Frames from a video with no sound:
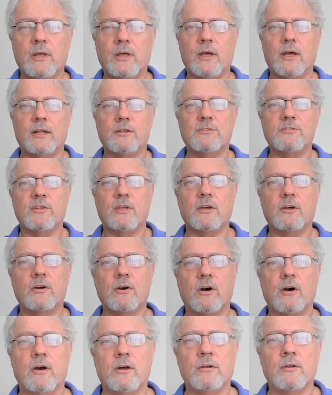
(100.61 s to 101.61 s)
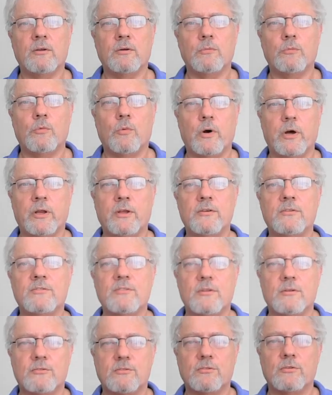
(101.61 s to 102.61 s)
and say, God, what is
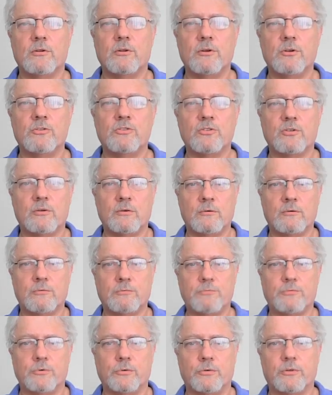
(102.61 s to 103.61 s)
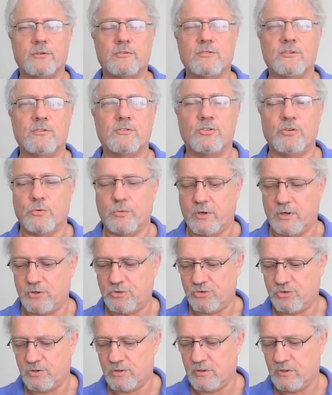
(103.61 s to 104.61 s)
the solution for the
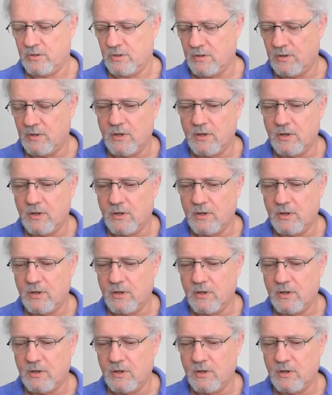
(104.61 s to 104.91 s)
situation?